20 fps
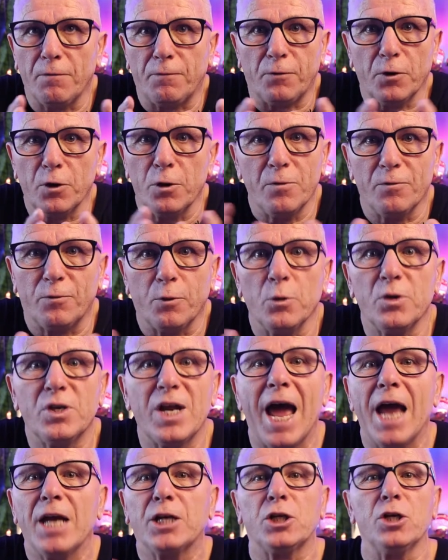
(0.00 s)
firm
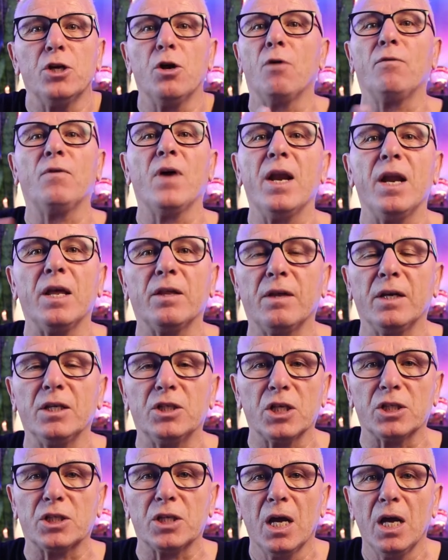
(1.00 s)
foundation of anything,
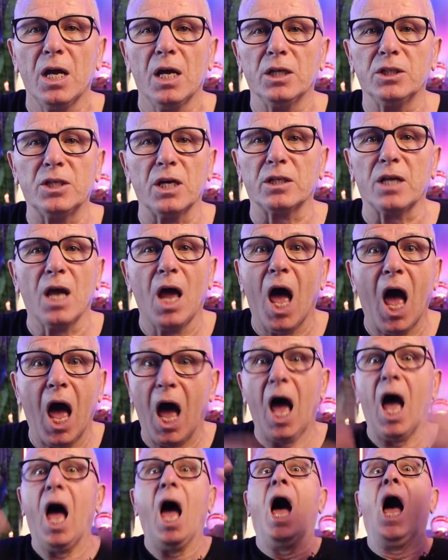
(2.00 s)
just, just
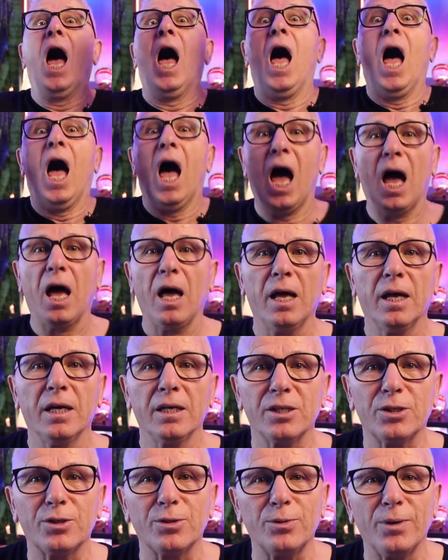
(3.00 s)
ha ha ha
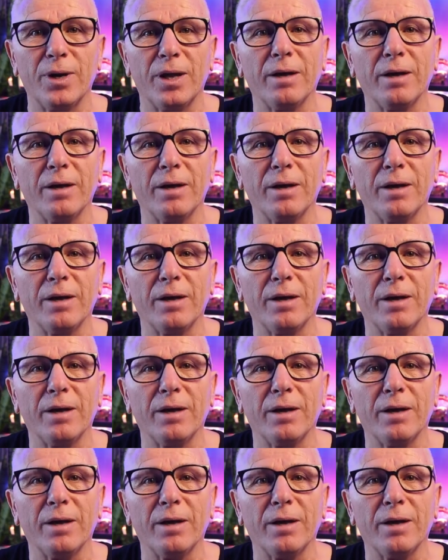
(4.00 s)
through